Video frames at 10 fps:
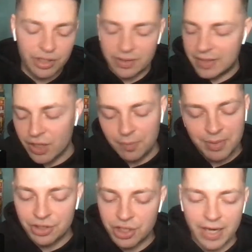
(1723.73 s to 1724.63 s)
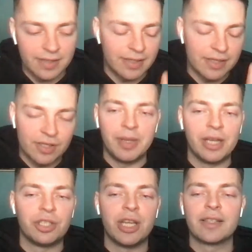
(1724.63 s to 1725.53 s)
this could be a jinx. This could be a
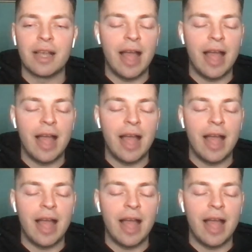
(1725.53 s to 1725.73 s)
jinx.